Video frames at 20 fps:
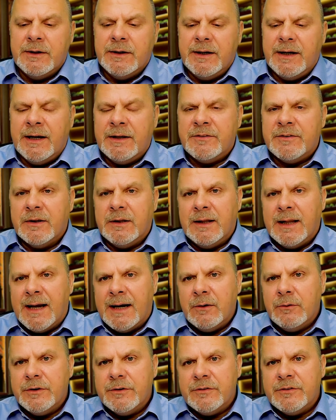It's
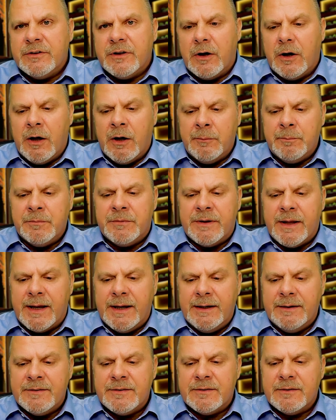allowed us to
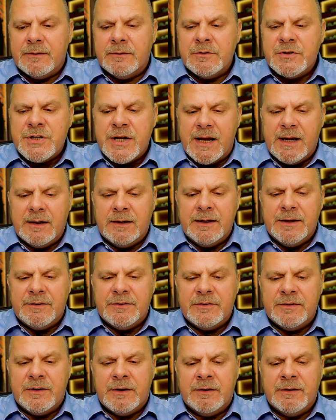update
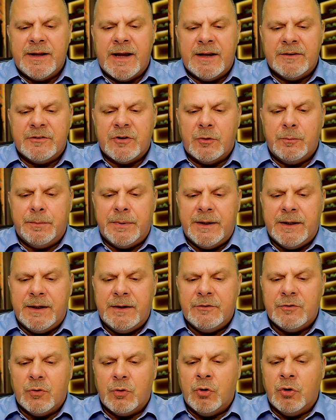checklists and
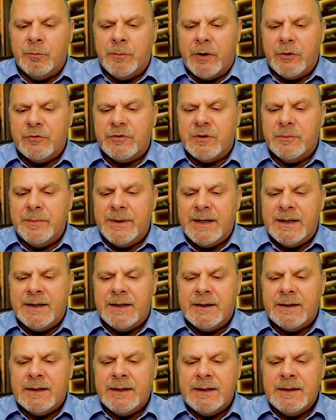SOPs almost
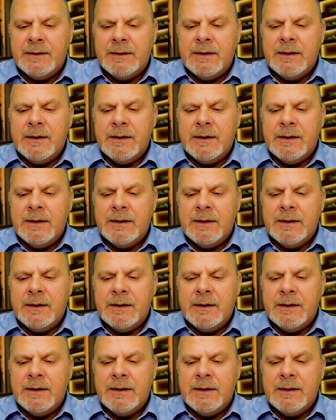immediately,